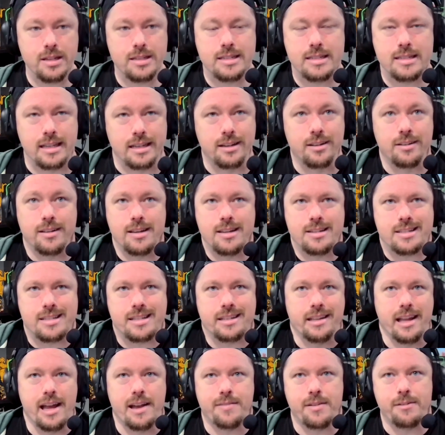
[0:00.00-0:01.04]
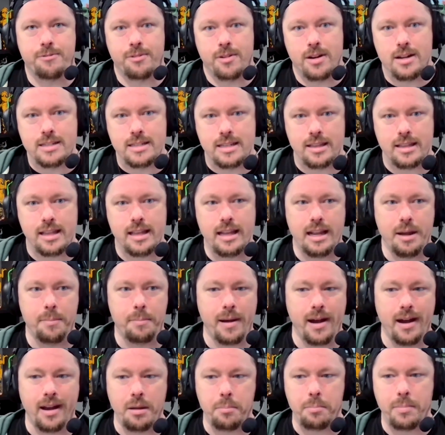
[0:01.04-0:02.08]
It's still heavy for us to think
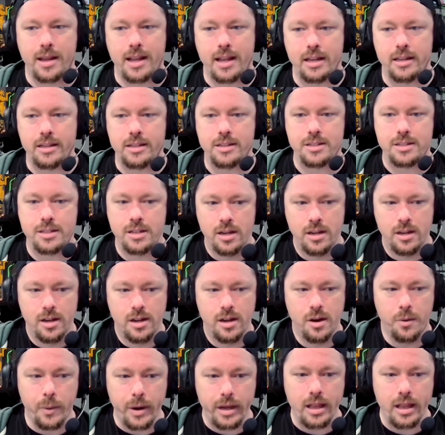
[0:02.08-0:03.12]
about it because we